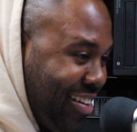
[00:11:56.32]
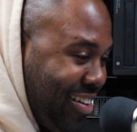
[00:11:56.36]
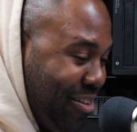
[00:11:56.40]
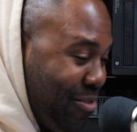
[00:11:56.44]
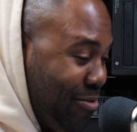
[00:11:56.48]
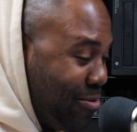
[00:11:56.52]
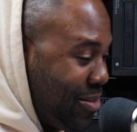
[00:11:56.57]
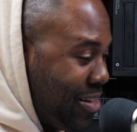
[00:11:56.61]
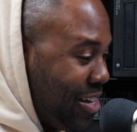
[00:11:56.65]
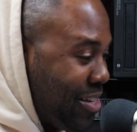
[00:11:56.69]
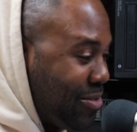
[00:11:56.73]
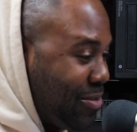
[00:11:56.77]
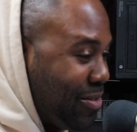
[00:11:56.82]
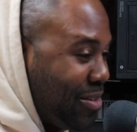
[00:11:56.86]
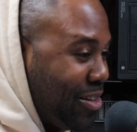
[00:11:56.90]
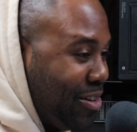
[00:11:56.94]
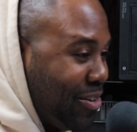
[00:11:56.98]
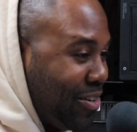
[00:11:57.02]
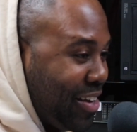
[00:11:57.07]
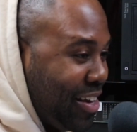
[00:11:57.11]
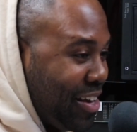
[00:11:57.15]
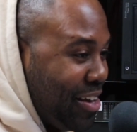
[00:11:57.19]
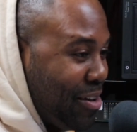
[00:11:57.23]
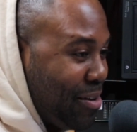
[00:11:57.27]
You was just with
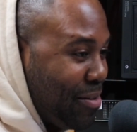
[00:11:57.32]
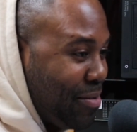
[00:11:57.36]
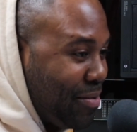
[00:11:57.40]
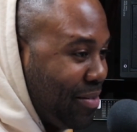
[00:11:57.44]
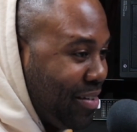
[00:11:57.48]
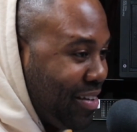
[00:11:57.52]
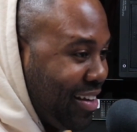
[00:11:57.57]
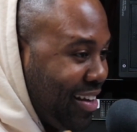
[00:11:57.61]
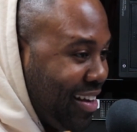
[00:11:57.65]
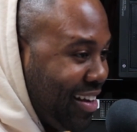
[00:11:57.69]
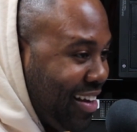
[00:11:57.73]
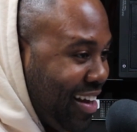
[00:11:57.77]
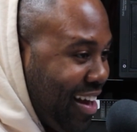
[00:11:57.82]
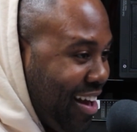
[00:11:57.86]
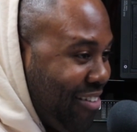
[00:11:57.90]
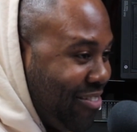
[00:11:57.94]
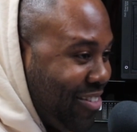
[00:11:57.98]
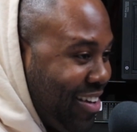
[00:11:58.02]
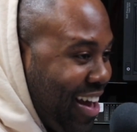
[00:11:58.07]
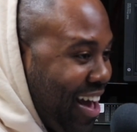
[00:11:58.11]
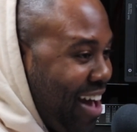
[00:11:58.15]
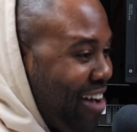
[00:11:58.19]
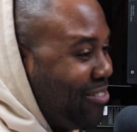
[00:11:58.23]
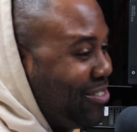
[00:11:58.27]
Lil' Kim.
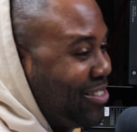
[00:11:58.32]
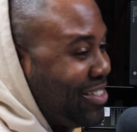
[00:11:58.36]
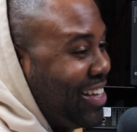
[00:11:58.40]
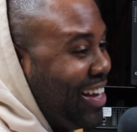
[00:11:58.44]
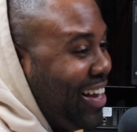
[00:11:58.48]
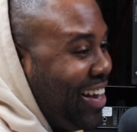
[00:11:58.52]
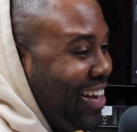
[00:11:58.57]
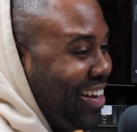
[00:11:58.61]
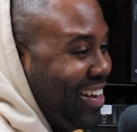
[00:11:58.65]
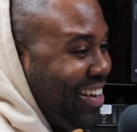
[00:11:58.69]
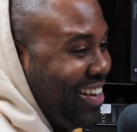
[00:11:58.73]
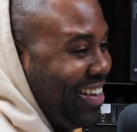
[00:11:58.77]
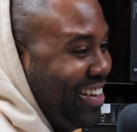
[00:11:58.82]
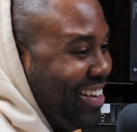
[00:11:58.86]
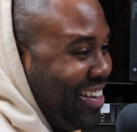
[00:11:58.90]
How was that?